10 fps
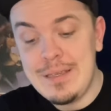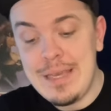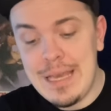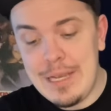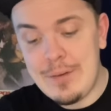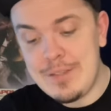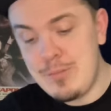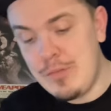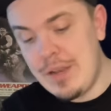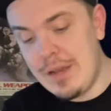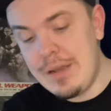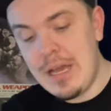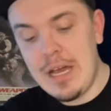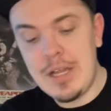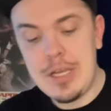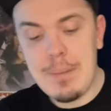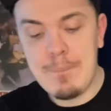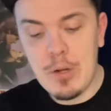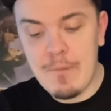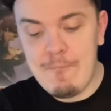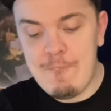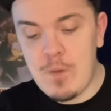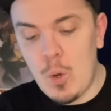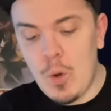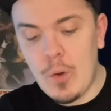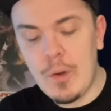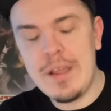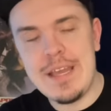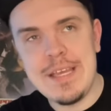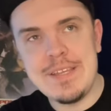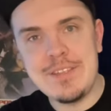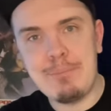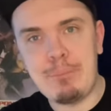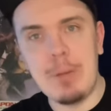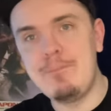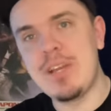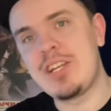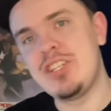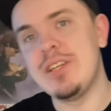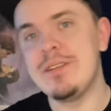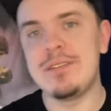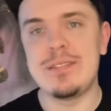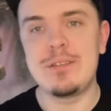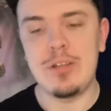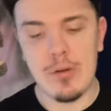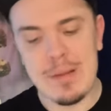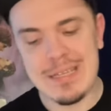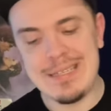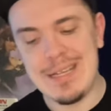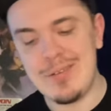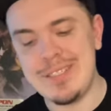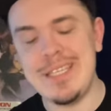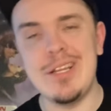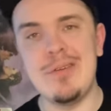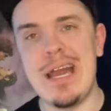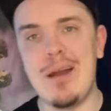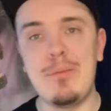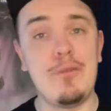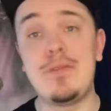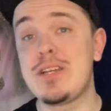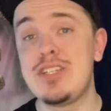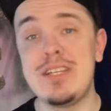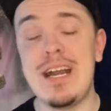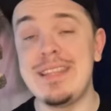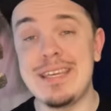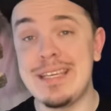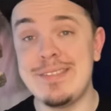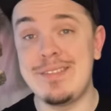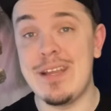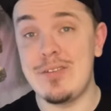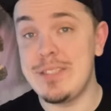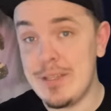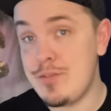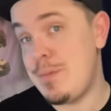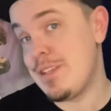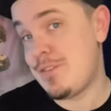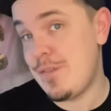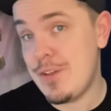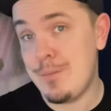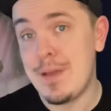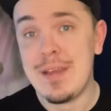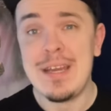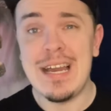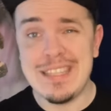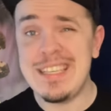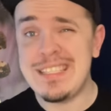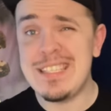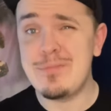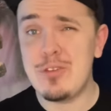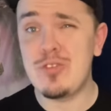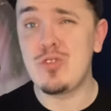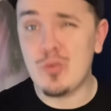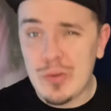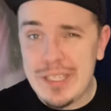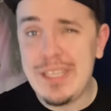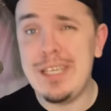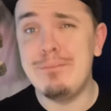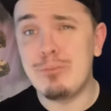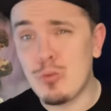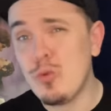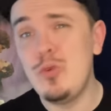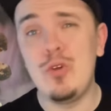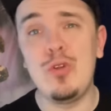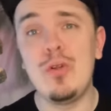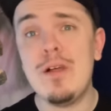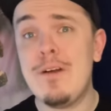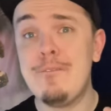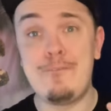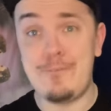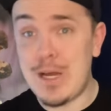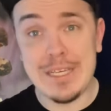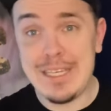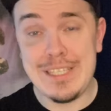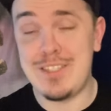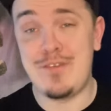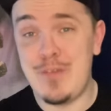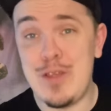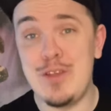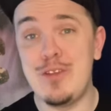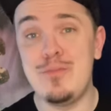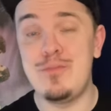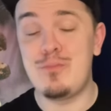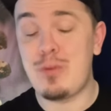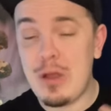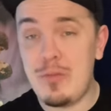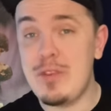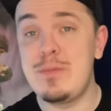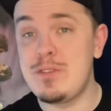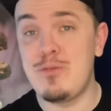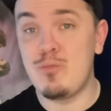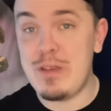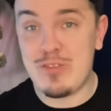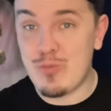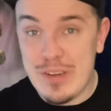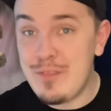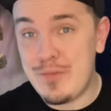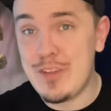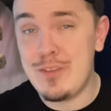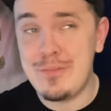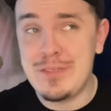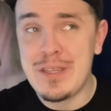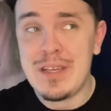Anyways, moving on. Uh, number four is Pulp Fiction. Going back to Tarantino now. Pulp Fiction, I think, is Tarantino's best film. I think it's his most gritty, brutal, funniest film, probably one of the most best written films.